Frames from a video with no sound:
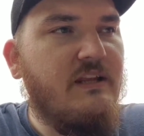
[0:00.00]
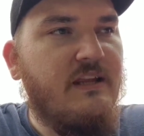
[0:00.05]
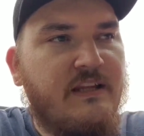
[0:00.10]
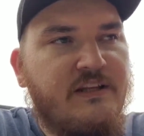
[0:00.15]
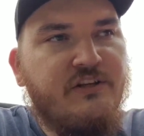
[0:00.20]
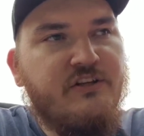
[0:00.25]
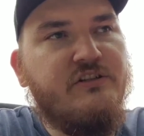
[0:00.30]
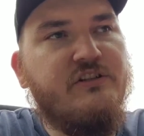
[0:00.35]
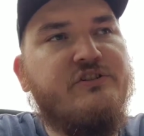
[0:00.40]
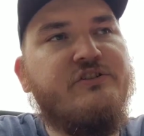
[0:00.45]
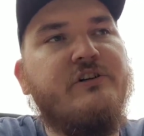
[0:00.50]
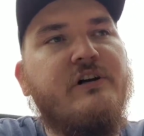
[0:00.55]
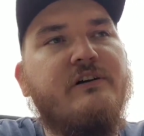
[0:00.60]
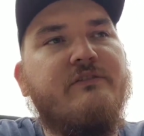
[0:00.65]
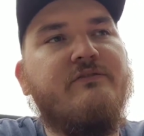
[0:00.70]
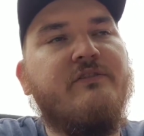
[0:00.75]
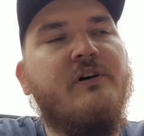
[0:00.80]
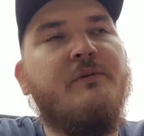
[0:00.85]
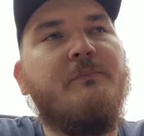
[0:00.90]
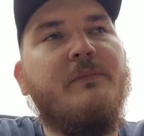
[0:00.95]
They took the
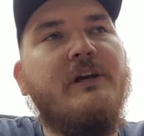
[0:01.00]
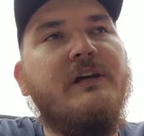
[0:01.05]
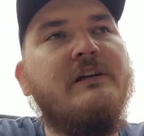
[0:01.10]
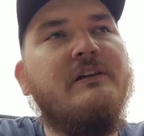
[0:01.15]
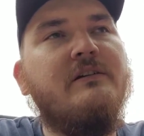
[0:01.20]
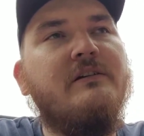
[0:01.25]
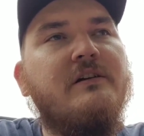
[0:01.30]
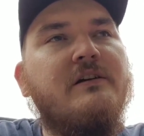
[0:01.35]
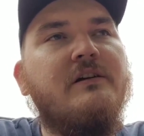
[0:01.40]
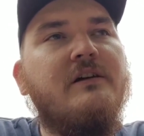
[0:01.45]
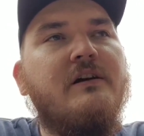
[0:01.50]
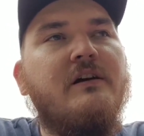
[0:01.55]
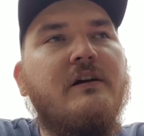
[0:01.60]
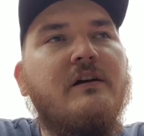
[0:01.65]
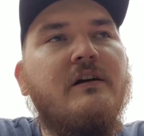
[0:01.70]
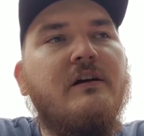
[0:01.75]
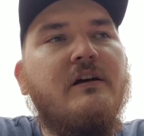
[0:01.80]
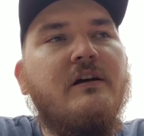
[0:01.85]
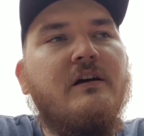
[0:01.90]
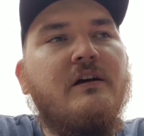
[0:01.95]
truck from me.
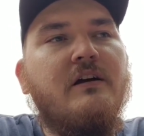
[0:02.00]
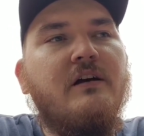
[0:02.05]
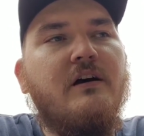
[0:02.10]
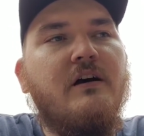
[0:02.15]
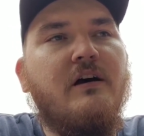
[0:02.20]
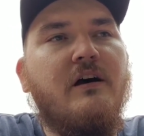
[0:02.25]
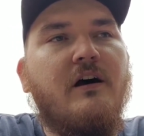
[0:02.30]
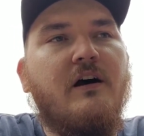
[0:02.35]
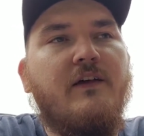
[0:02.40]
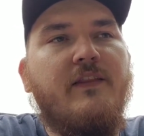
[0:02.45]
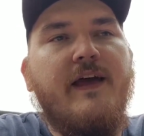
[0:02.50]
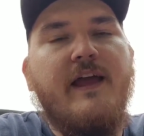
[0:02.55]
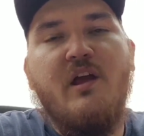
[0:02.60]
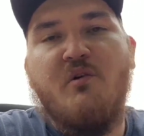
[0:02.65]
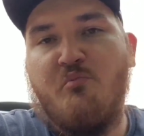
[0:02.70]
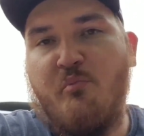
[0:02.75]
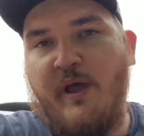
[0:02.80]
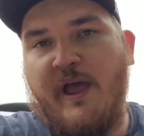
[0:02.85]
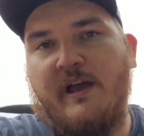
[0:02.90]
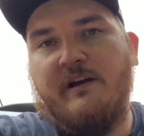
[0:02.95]
They
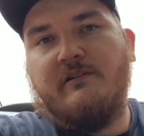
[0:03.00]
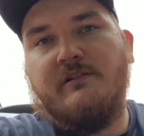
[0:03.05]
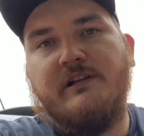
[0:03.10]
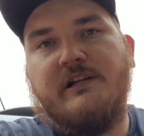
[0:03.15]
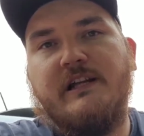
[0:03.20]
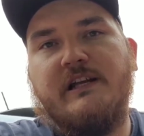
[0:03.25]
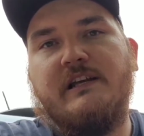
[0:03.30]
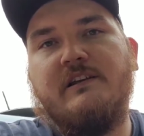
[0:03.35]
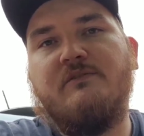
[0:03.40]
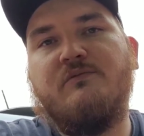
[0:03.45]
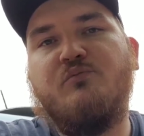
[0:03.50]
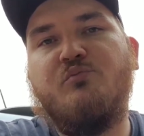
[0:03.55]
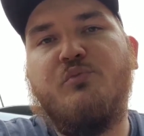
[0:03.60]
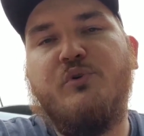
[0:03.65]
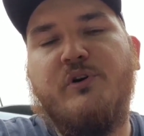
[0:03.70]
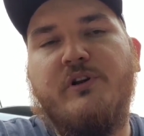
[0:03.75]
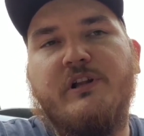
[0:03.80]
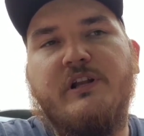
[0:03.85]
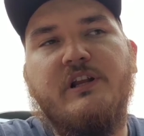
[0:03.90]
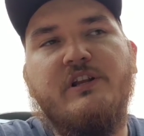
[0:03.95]
impounded it,
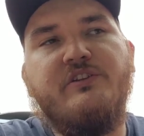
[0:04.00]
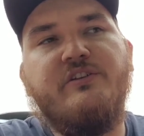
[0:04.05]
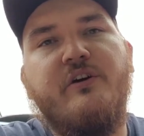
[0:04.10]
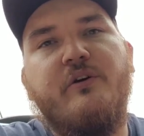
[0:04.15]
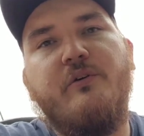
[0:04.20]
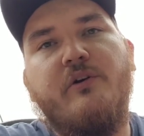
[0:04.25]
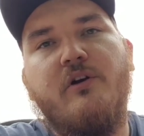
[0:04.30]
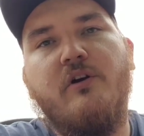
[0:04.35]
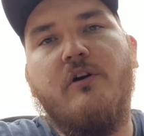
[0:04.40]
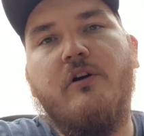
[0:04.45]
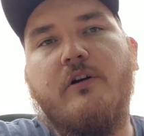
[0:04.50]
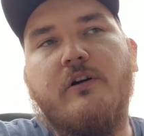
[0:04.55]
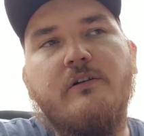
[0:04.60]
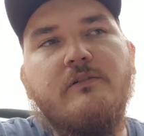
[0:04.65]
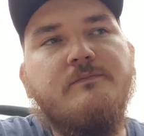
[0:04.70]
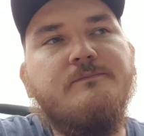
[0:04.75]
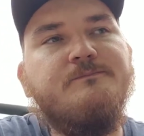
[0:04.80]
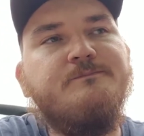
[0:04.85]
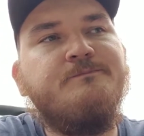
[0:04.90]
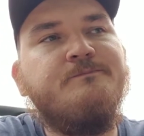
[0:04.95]
put it in a tow yard.